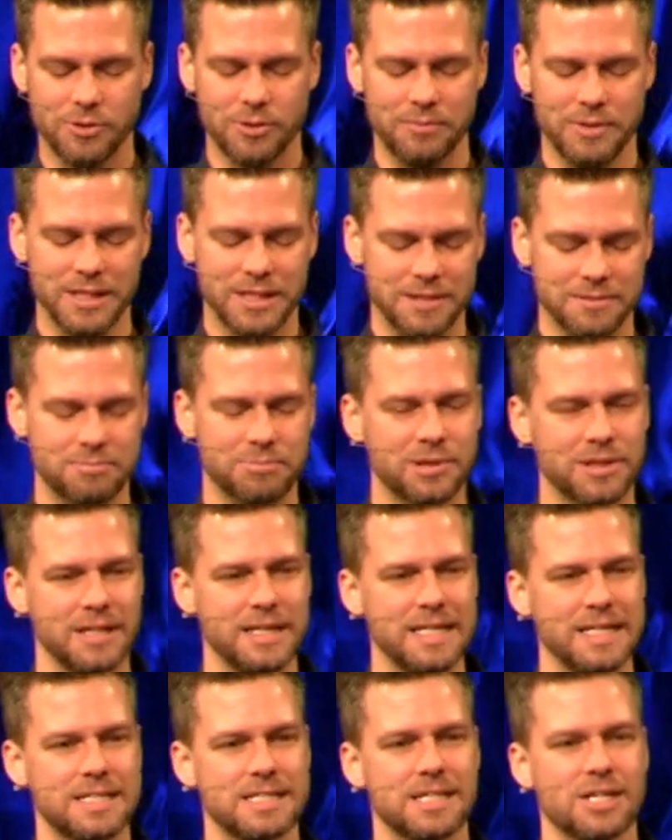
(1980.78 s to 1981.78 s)
be
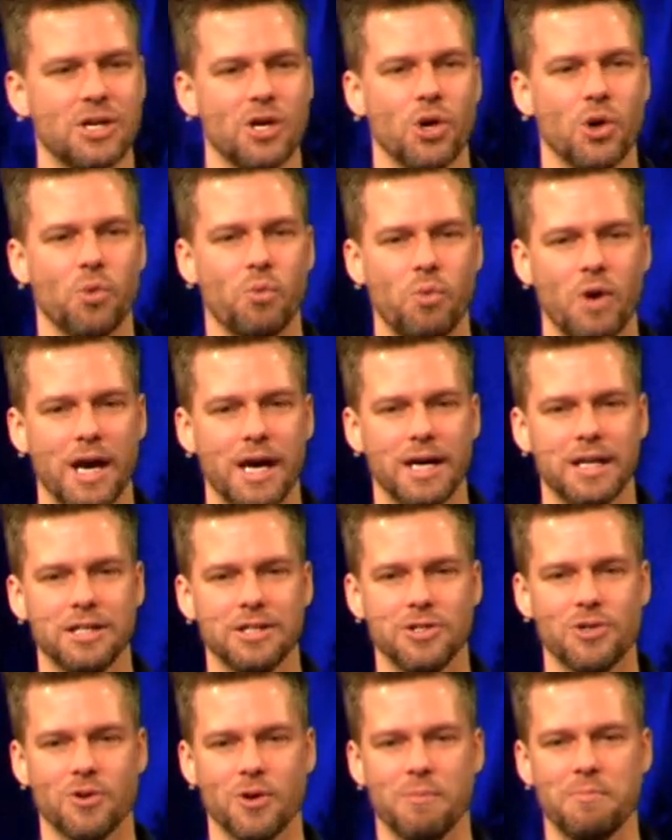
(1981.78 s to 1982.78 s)
complete when
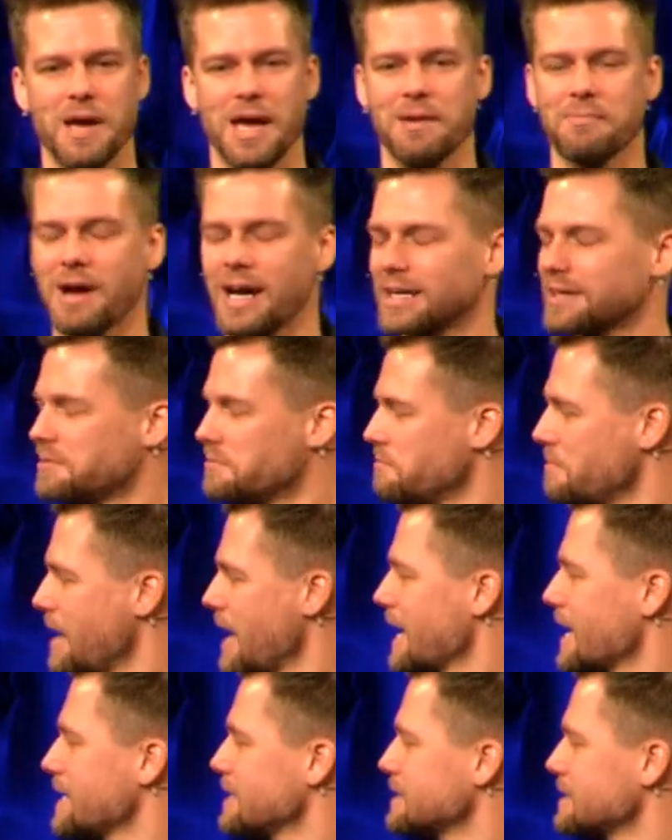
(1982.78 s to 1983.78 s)
you obey my
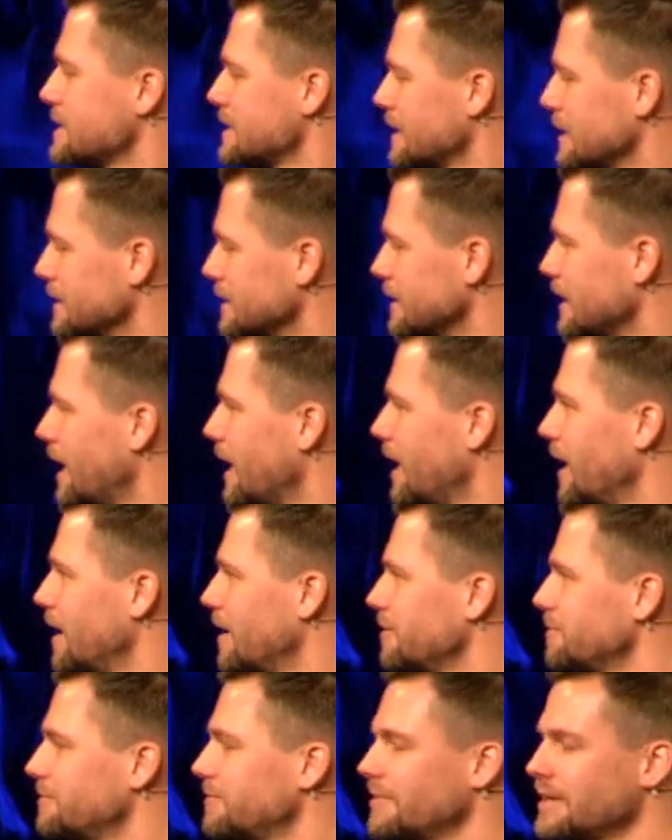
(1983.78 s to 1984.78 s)
command to
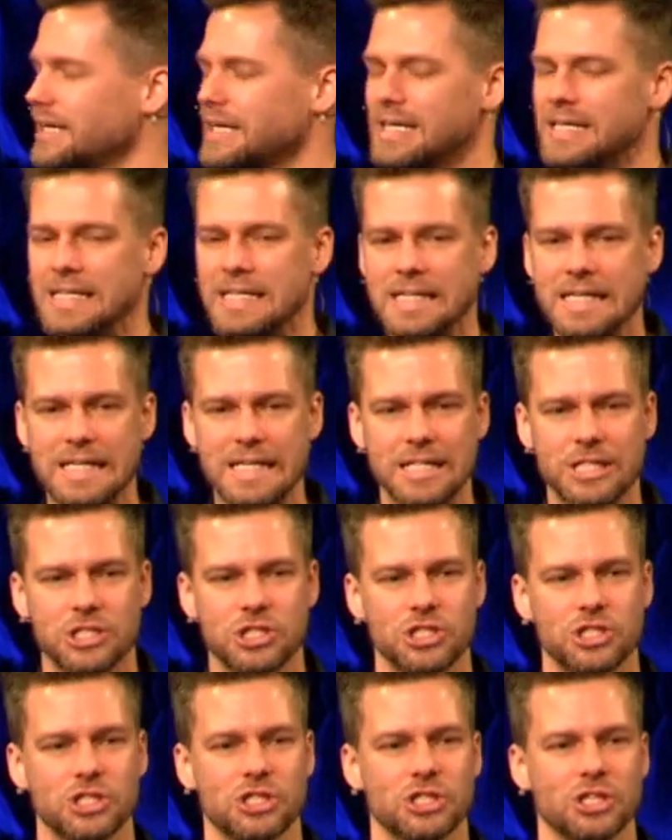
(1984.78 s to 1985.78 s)
love
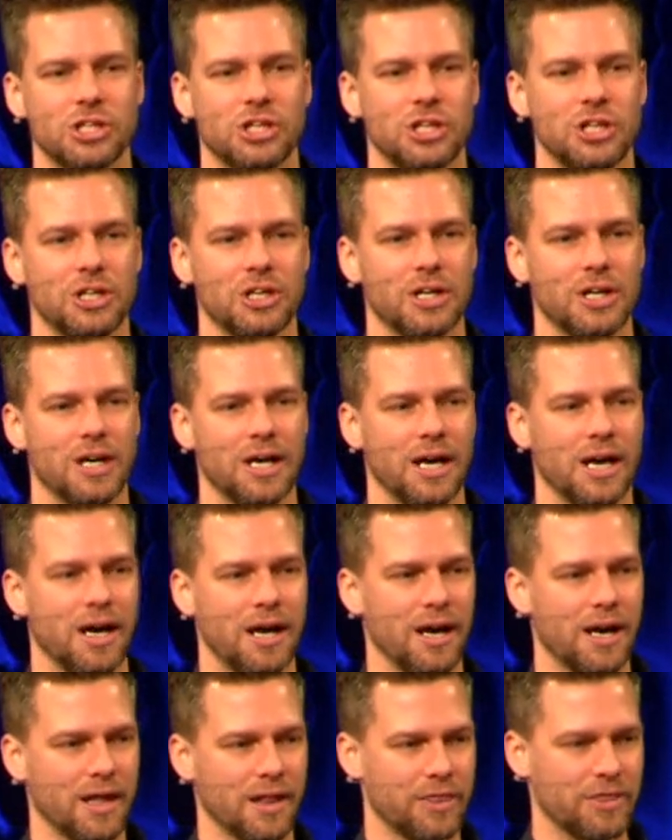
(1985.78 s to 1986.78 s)
each
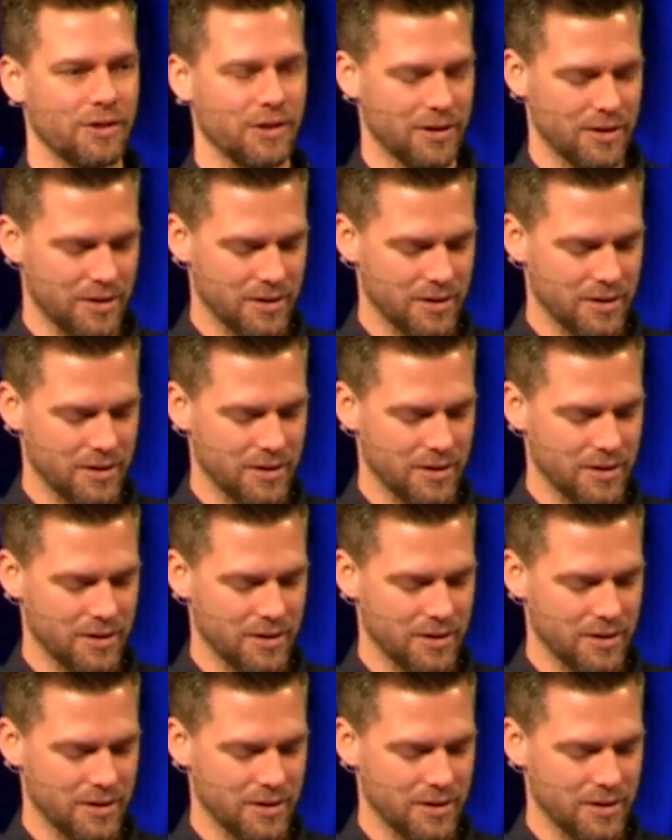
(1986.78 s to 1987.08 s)
other.